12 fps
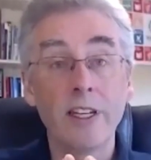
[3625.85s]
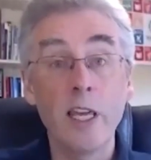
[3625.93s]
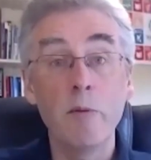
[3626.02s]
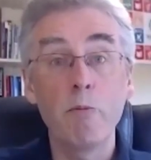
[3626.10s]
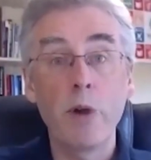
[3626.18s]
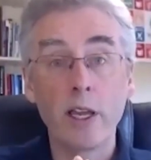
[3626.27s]
an
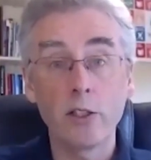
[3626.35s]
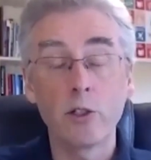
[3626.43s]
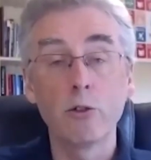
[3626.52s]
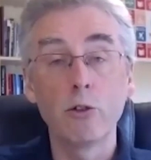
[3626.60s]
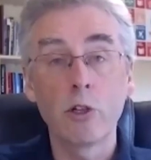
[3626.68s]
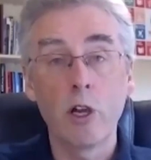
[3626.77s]
impact
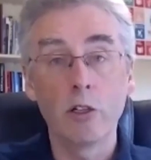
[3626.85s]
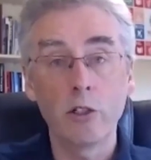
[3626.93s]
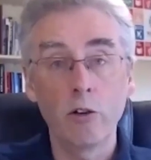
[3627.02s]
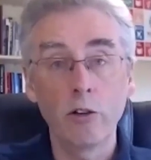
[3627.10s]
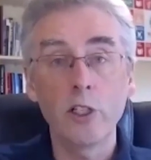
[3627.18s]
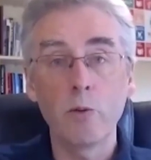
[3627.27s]
scorecard
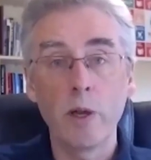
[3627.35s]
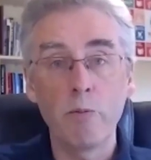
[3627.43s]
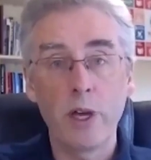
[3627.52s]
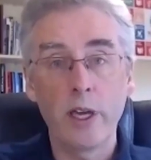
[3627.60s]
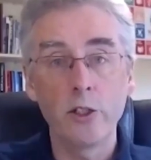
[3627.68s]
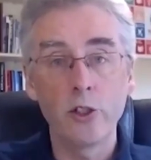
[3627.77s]
on its
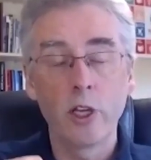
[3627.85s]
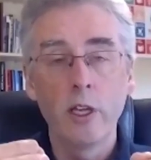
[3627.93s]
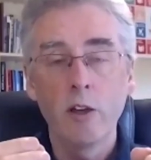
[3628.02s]
webpage,